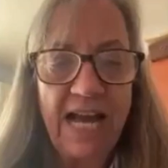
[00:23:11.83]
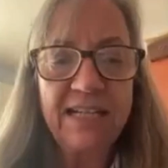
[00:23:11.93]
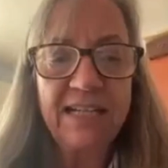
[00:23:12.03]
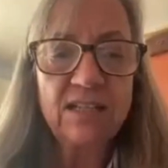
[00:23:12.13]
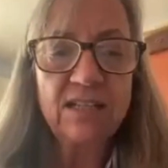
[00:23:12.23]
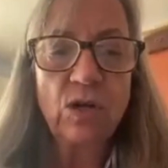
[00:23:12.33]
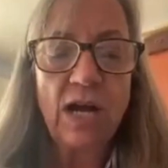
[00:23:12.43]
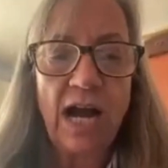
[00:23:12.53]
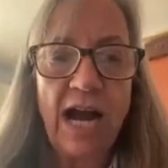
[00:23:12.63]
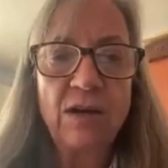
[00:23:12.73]

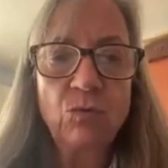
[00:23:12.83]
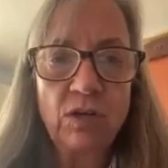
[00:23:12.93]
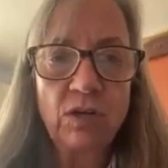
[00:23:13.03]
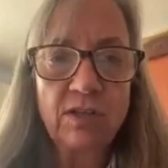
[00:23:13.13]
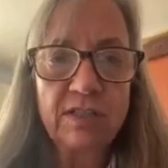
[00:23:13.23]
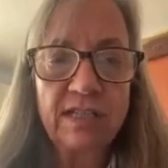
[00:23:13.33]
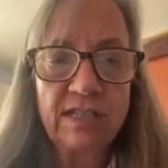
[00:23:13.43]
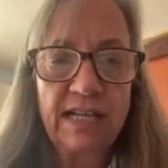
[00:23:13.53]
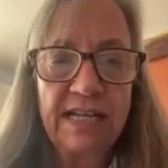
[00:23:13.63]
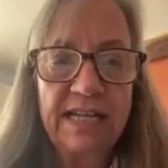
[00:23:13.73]
I work
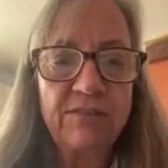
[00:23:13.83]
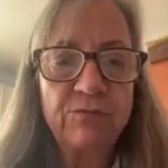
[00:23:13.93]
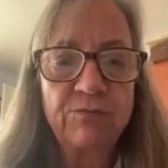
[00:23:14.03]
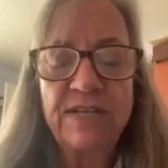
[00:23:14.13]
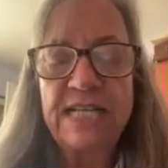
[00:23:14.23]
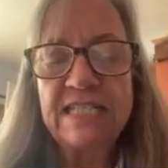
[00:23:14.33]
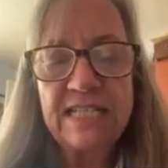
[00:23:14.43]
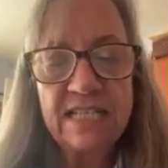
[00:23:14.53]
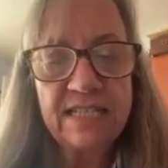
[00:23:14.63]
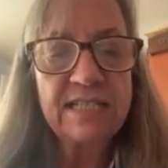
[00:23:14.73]
and have
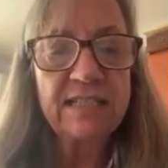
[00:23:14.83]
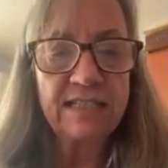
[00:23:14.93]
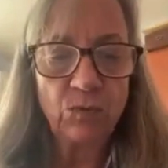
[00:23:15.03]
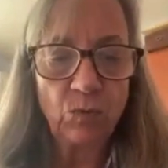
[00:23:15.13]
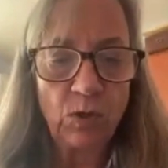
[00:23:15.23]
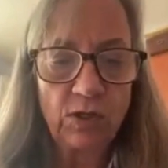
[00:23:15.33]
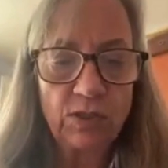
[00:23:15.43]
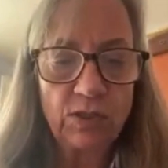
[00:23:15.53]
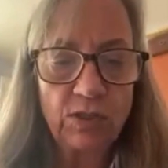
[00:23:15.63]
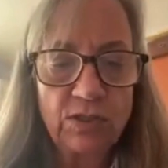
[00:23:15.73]
consistently
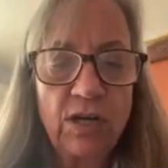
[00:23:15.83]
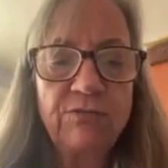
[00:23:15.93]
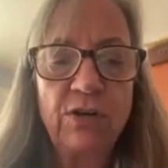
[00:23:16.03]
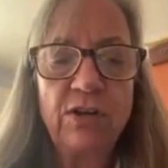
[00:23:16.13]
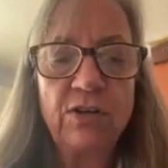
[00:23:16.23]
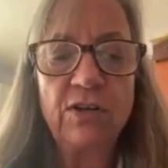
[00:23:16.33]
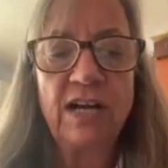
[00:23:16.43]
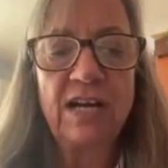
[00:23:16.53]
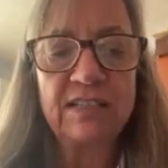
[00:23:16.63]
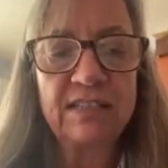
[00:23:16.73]
worked
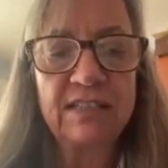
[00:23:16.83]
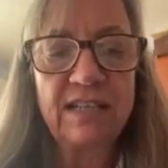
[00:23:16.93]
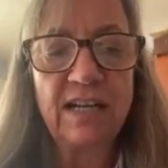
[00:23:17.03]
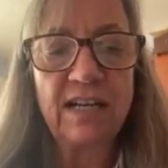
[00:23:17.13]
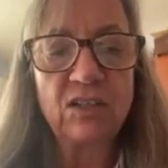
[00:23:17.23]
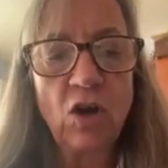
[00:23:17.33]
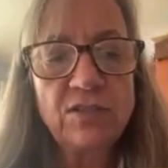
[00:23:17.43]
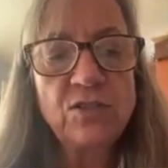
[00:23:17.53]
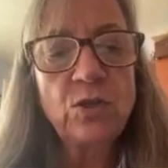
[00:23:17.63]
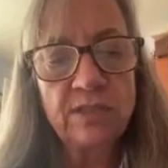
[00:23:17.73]
for a
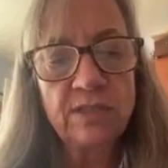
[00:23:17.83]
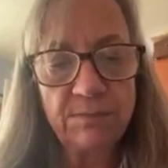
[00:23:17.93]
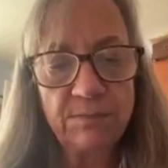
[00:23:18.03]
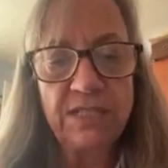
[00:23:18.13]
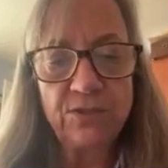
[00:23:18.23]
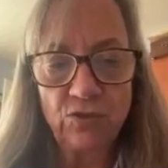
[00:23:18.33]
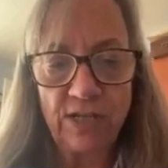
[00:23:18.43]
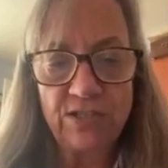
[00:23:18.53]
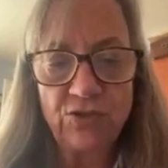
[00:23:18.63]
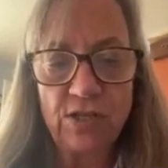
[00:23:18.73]
law school
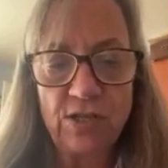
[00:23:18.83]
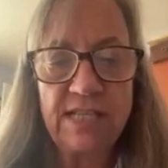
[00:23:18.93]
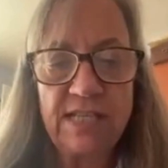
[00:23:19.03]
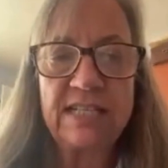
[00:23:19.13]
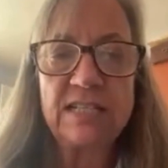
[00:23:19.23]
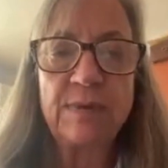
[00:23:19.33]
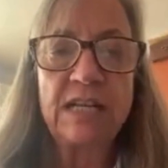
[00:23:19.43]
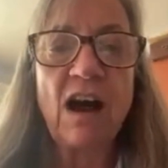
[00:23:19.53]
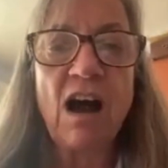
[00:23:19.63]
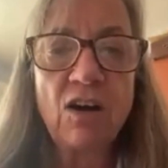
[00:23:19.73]
administration that has
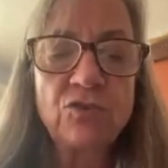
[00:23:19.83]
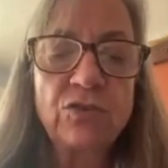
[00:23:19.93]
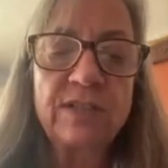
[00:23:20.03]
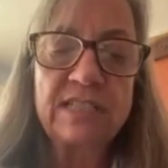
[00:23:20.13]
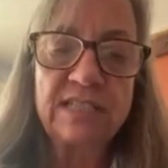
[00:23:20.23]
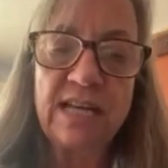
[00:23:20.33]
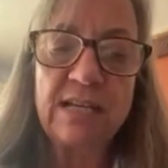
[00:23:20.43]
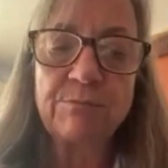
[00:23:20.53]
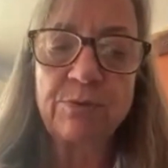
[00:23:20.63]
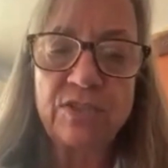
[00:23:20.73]
been
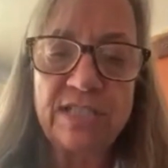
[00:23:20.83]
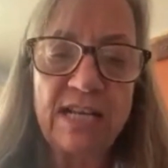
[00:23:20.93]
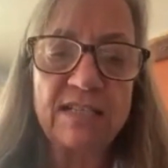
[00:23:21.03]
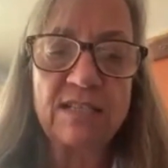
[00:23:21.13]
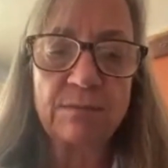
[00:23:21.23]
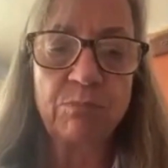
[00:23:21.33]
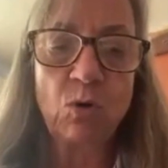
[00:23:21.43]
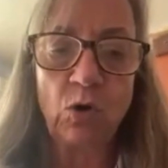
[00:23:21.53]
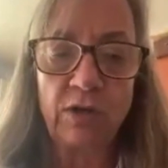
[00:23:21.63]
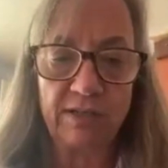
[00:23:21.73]
110%
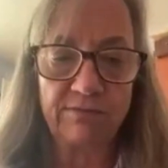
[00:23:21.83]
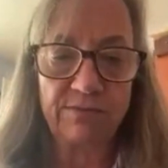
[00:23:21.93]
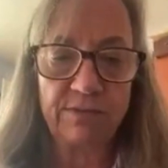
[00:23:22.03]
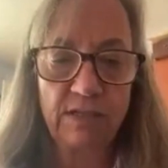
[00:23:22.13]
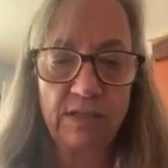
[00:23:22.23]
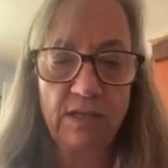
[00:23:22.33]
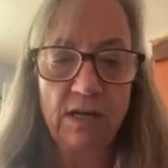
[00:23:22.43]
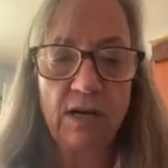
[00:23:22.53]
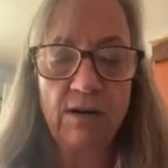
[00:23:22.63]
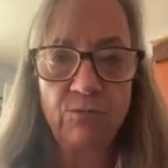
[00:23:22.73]
supportive
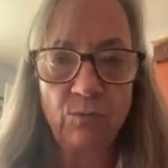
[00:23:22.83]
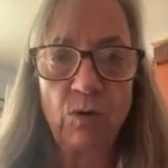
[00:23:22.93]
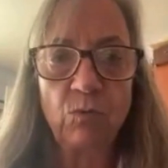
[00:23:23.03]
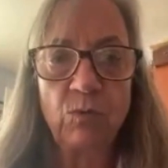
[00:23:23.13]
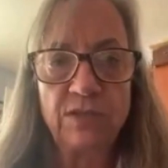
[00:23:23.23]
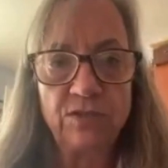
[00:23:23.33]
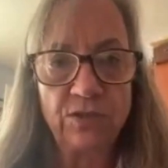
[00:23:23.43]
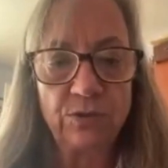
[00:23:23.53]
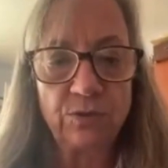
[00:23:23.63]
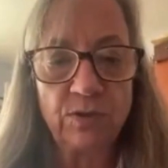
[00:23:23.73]
of what we
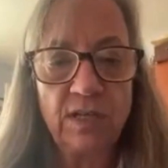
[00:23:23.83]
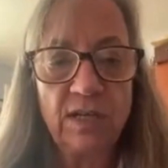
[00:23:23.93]
do.